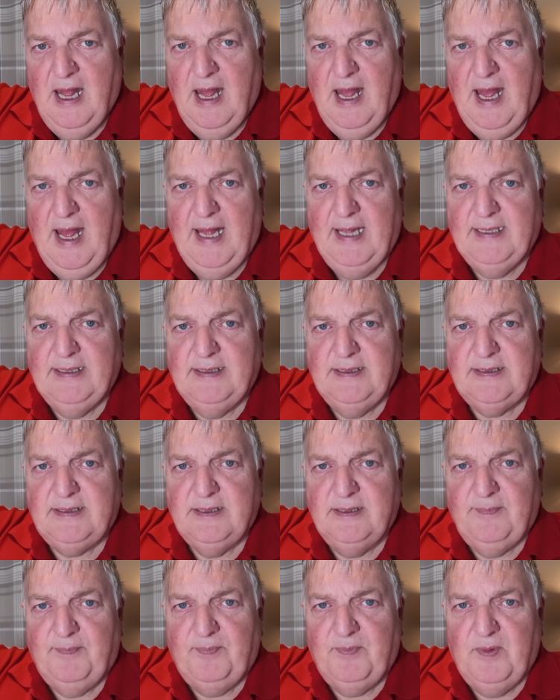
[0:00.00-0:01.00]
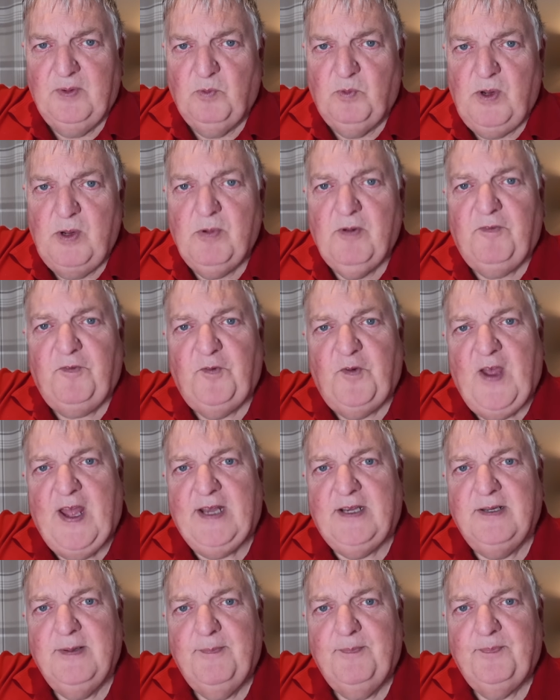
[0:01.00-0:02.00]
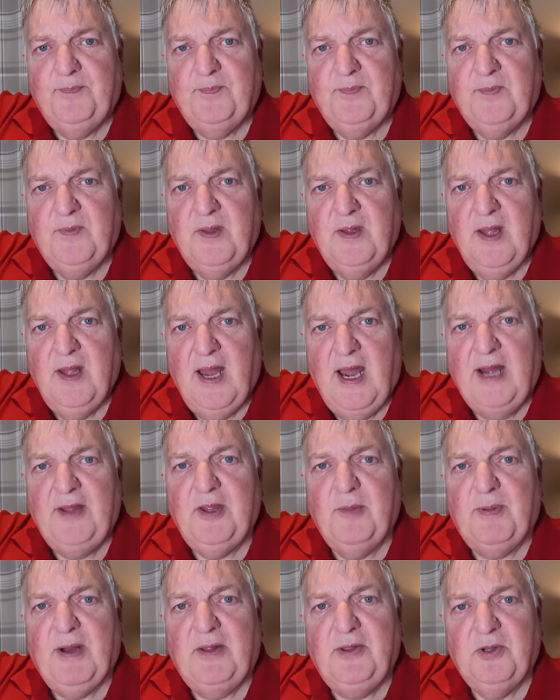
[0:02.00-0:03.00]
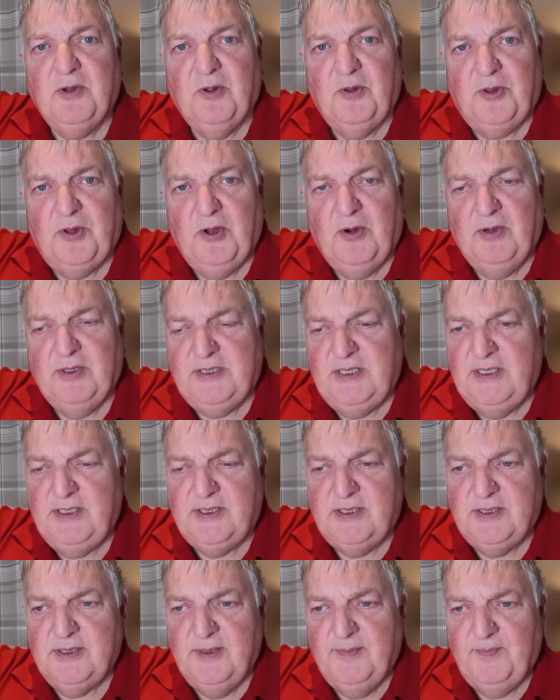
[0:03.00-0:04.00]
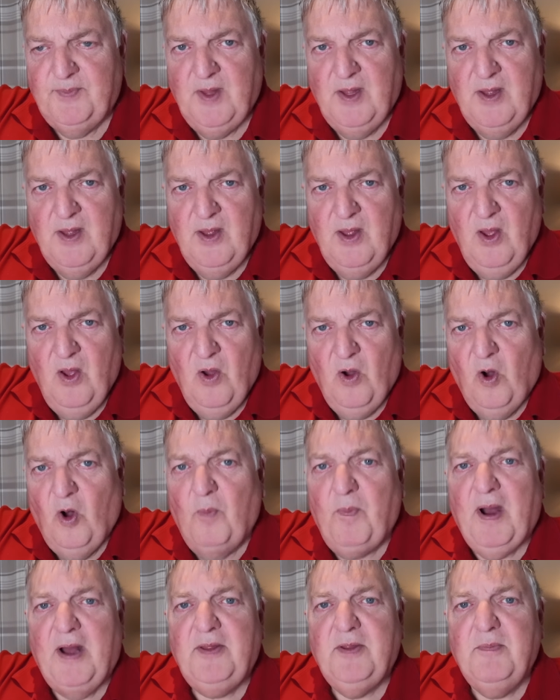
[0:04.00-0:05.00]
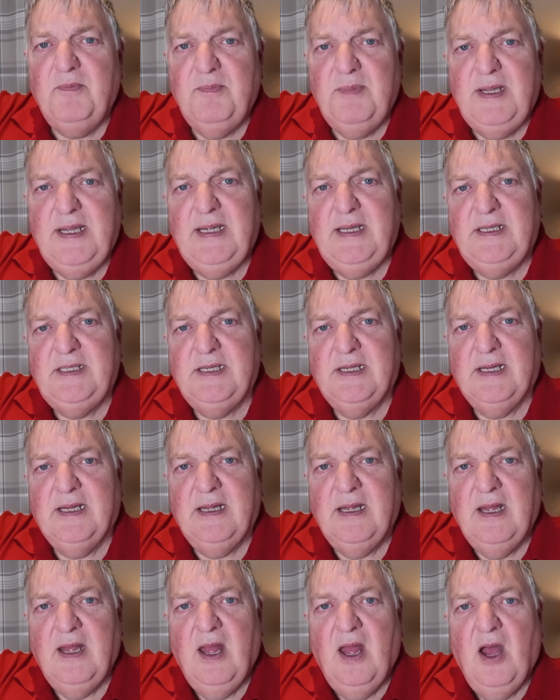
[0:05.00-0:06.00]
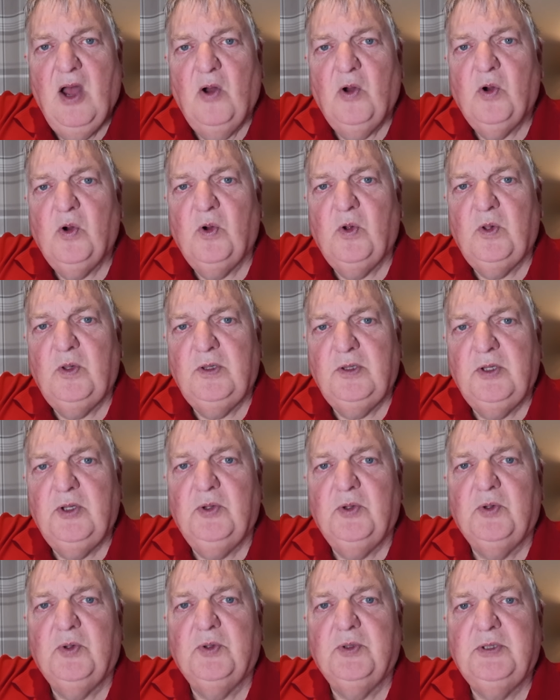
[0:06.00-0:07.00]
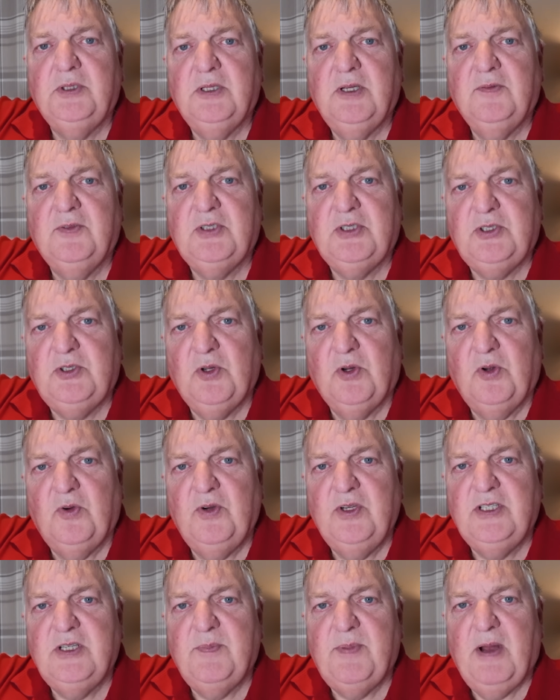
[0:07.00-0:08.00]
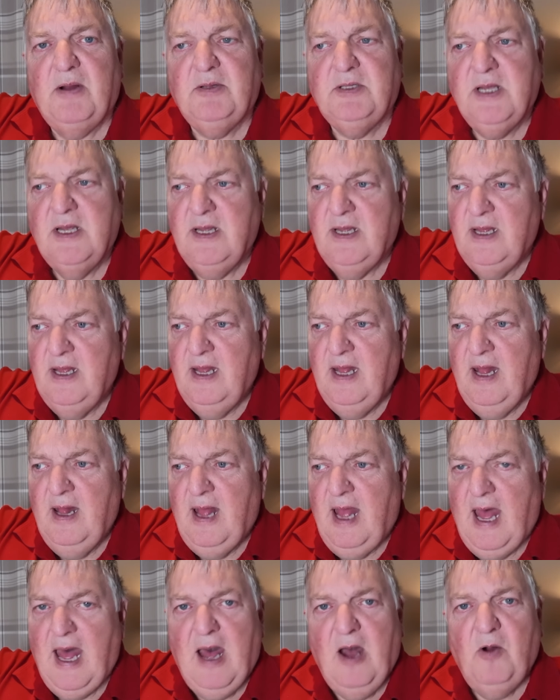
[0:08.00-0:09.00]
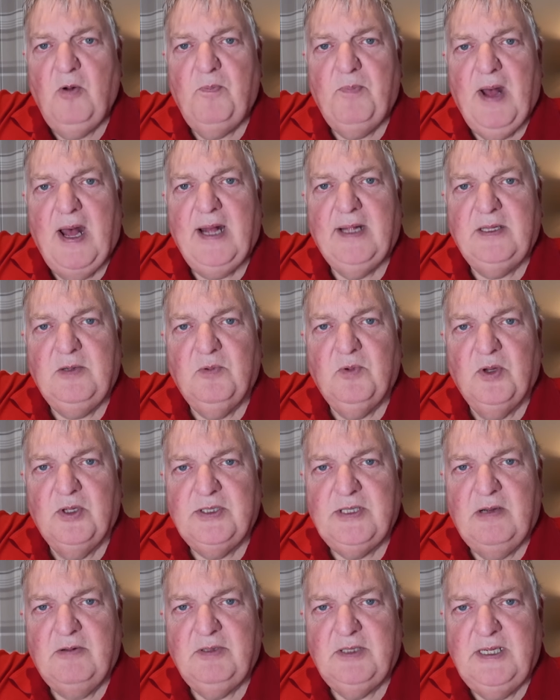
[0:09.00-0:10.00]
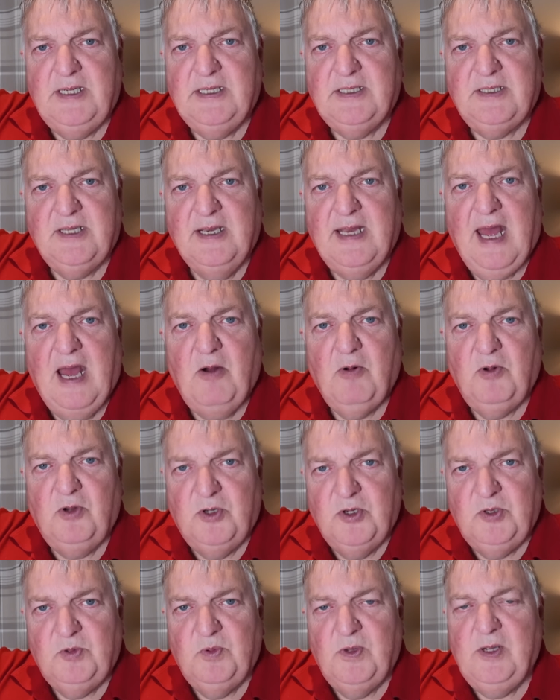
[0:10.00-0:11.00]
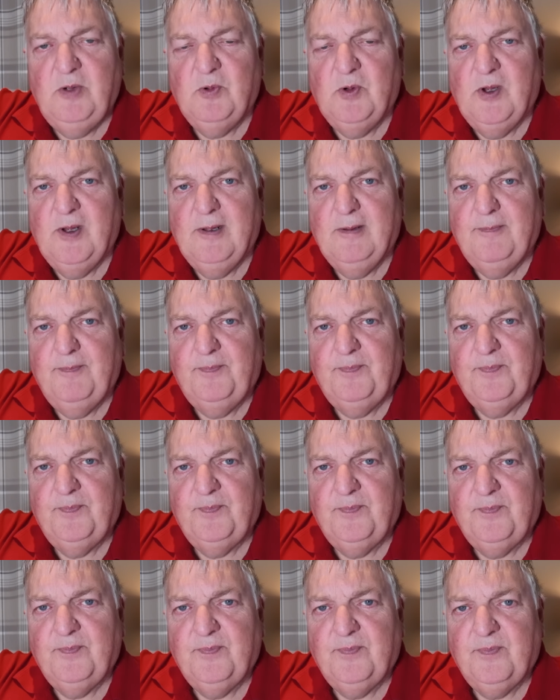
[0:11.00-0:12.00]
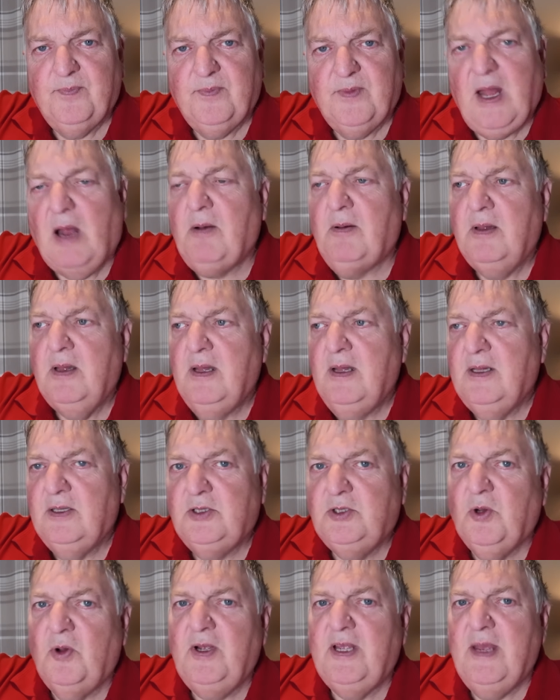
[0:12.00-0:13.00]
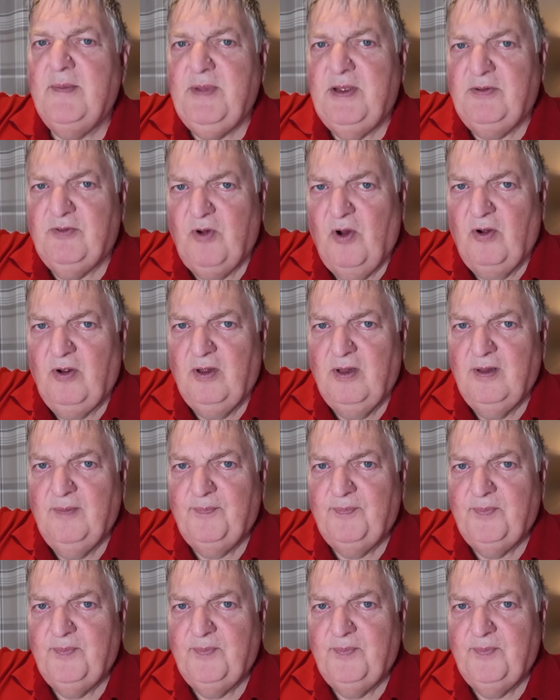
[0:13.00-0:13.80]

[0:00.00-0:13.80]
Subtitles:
And we were fed, either by the authorities or by the media, a whole load of stories about how bad it was out east and how good we were. Now, don't get me wrong.